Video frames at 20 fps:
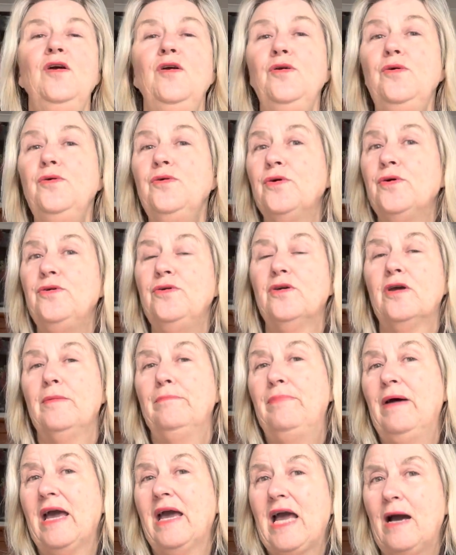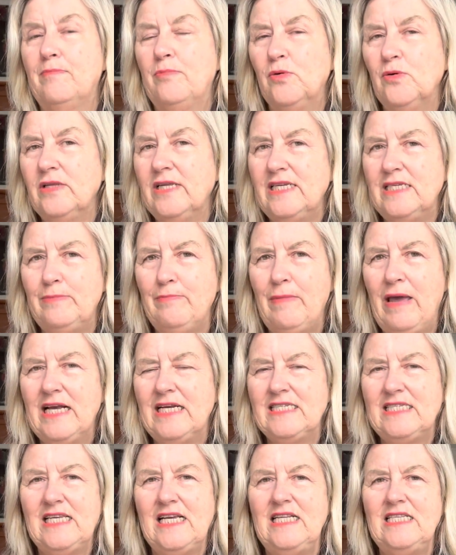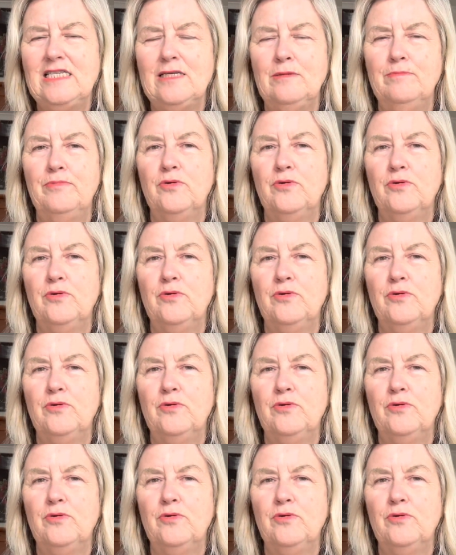you can pick up all these magazines and